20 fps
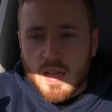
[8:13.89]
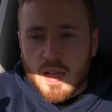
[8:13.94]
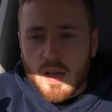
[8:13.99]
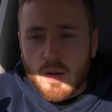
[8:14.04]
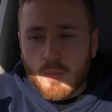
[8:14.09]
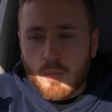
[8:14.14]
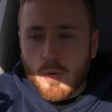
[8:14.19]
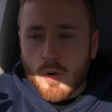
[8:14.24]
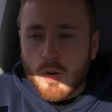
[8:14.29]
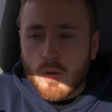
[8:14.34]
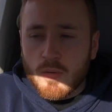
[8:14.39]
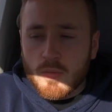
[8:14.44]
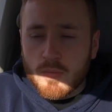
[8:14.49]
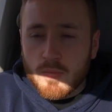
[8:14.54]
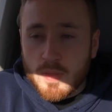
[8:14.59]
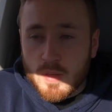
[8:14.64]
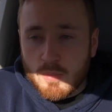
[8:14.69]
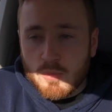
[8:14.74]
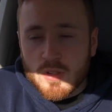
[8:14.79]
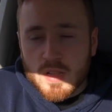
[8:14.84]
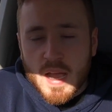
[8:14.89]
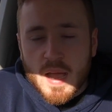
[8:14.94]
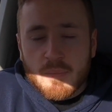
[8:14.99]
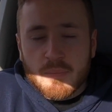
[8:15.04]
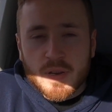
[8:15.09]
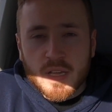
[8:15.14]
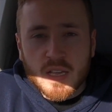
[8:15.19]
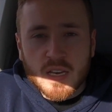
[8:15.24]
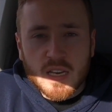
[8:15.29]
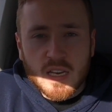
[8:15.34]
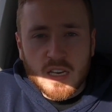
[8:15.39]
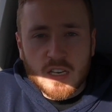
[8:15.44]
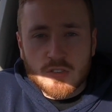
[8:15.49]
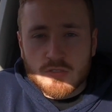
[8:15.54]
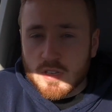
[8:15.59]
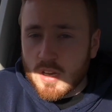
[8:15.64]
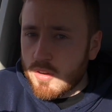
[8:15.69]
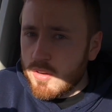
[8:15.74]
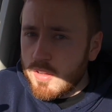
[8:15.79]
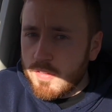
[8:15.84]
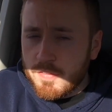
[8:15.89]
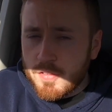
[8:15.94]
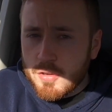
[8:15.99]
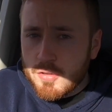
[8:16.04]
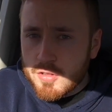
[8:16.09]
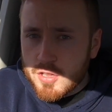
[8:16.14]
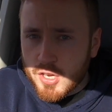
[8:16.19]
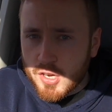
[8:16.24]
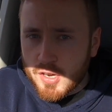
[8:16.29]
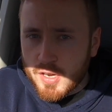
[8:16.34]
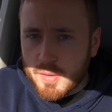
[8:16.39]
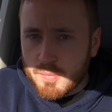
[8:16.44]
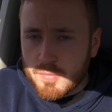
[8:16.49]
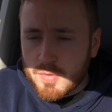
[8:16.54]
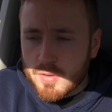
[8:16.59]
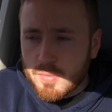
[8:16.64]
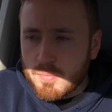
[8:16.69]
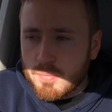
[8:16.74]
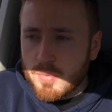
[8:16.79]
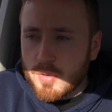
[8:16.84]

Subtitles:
and what there was happening in the industry, only a few times,